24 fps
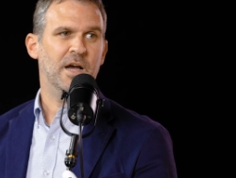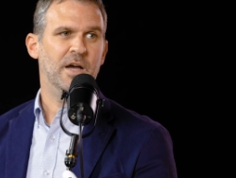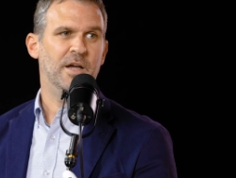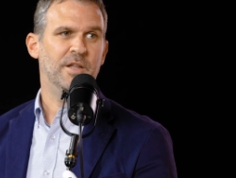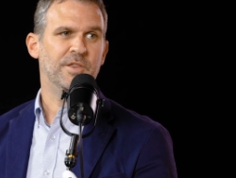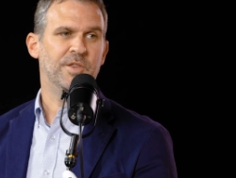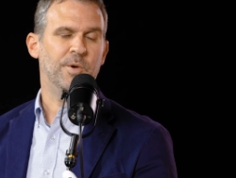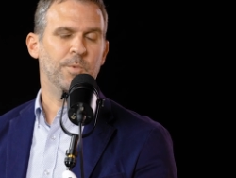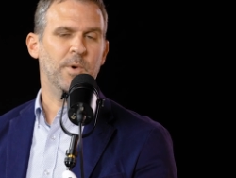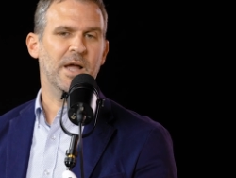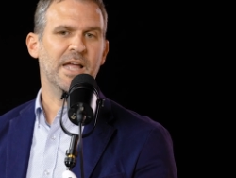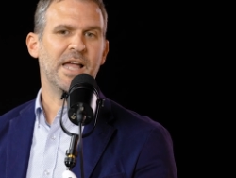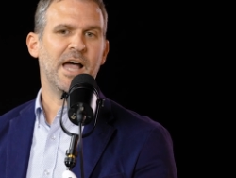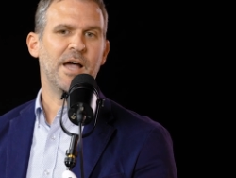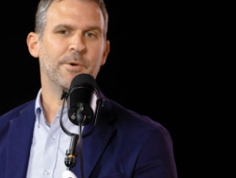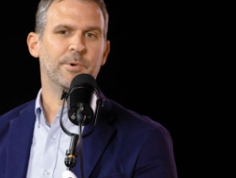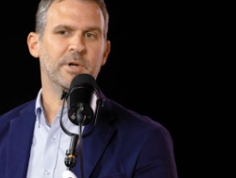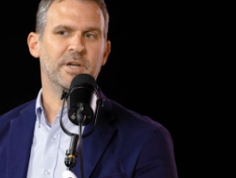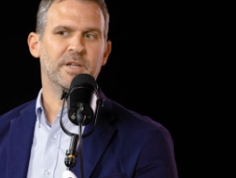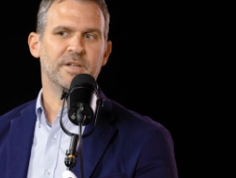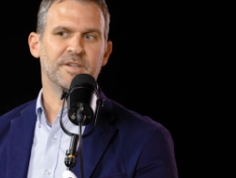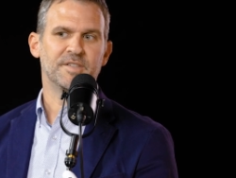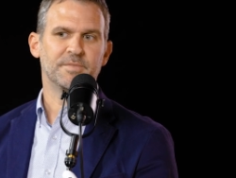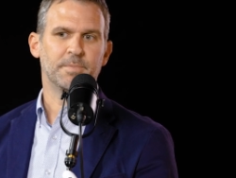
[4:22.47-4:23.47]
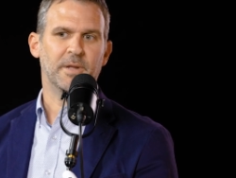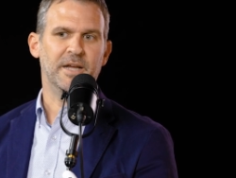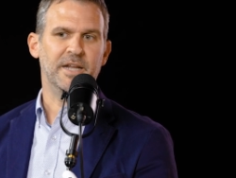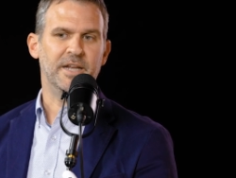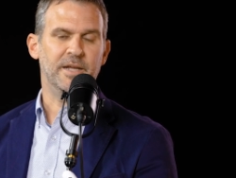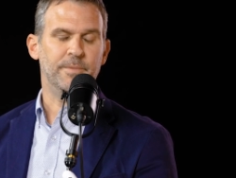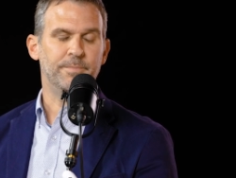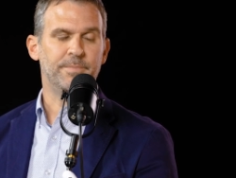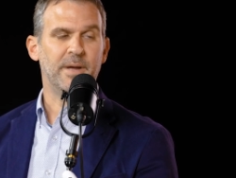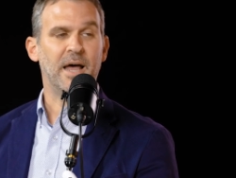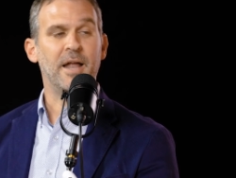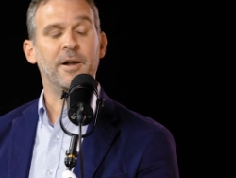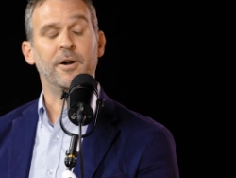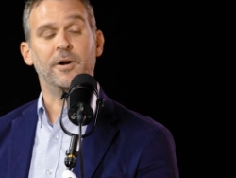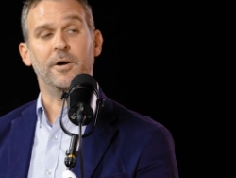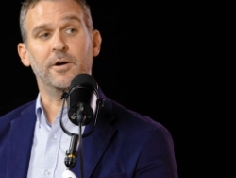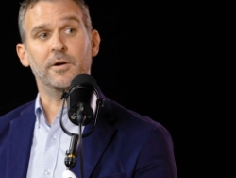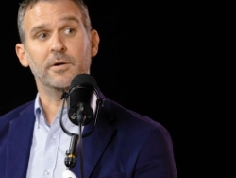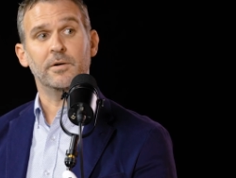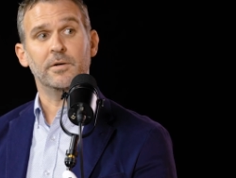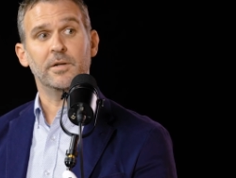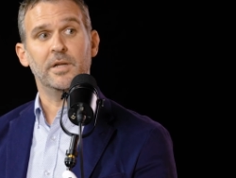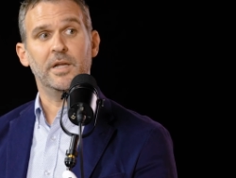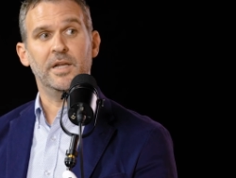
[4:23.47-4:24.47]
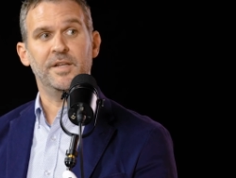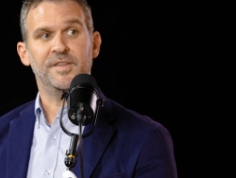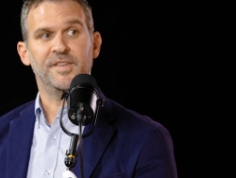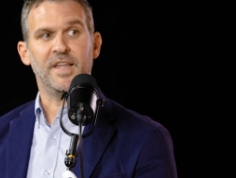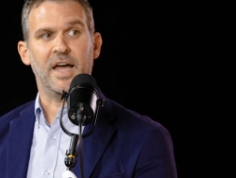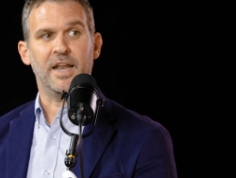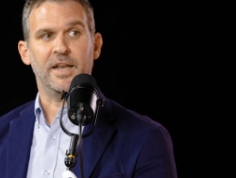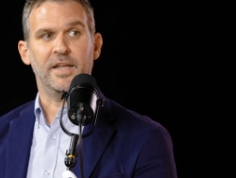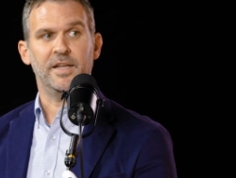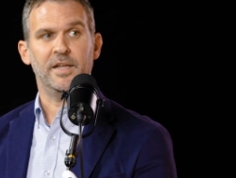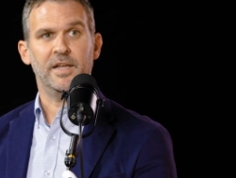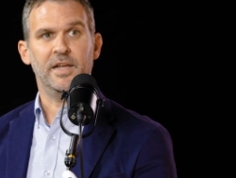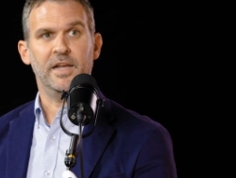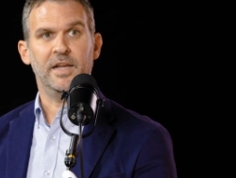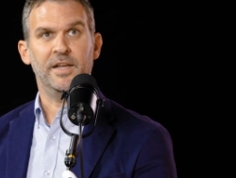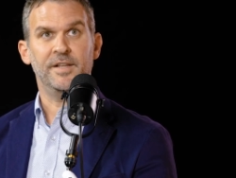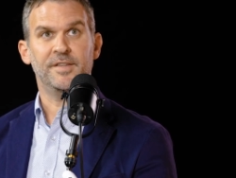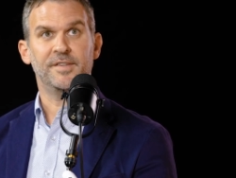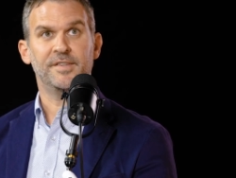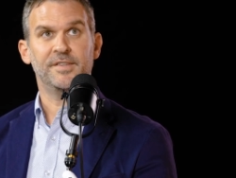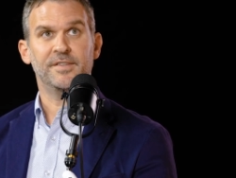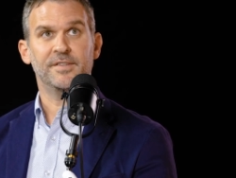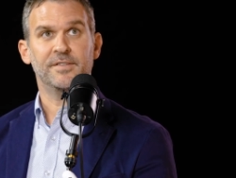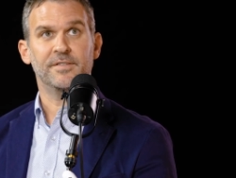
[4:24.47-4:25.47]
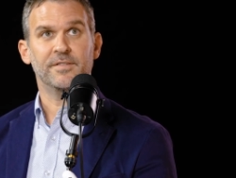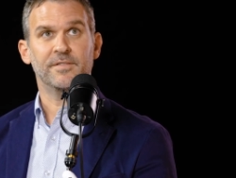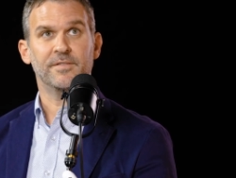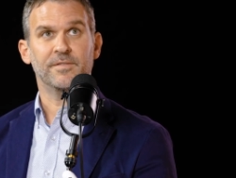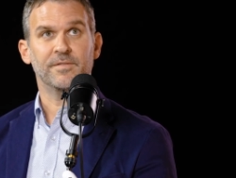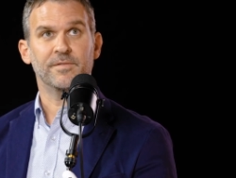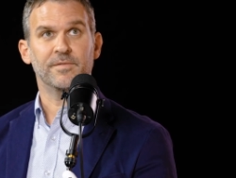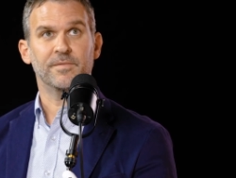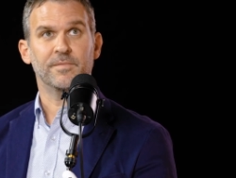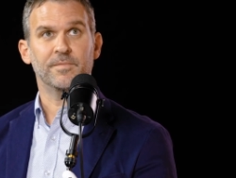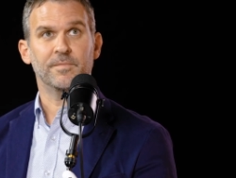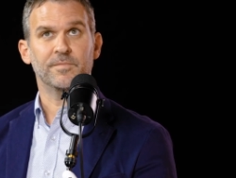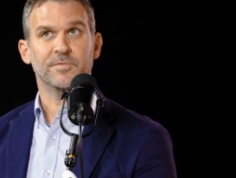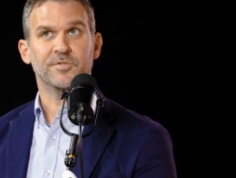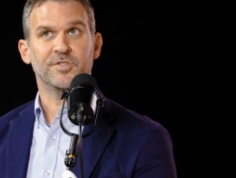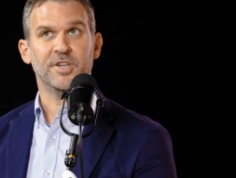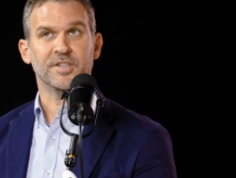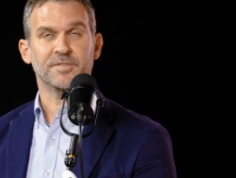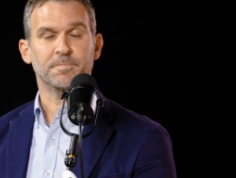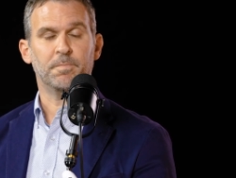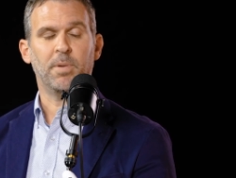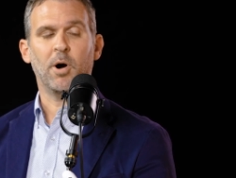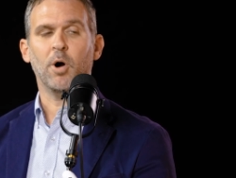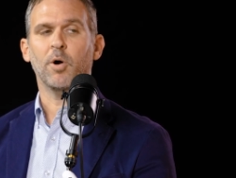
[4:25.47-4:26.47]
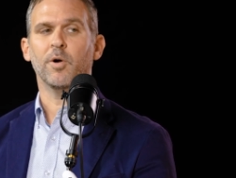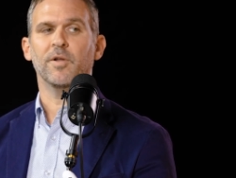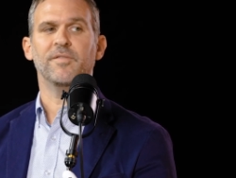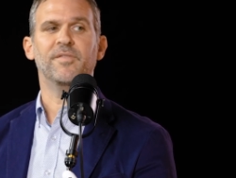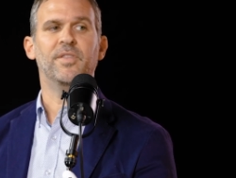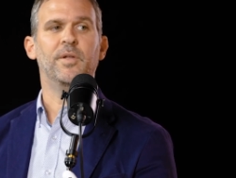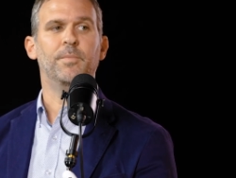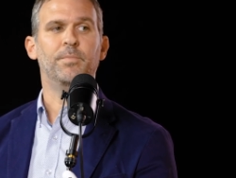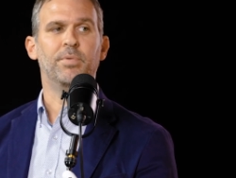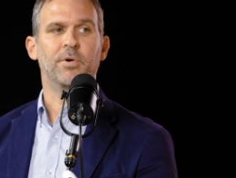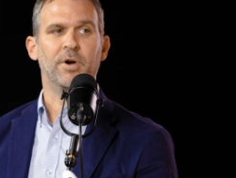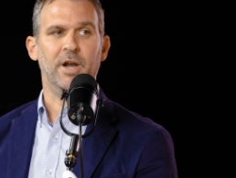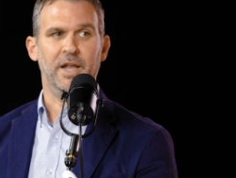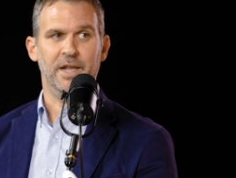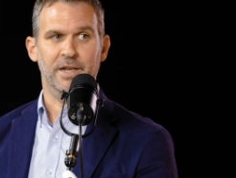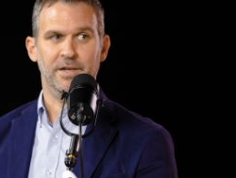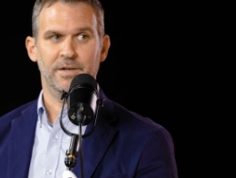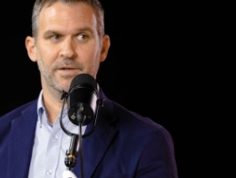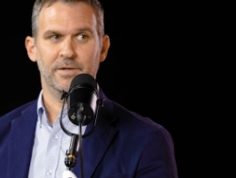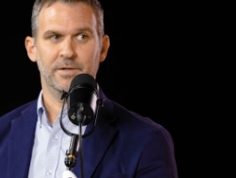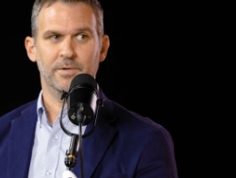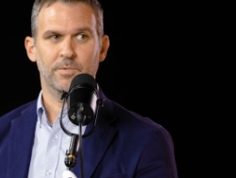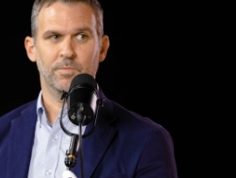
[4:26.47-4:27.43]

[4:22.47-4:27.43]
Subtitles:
The way I would explain it better is that it's just part of the brain.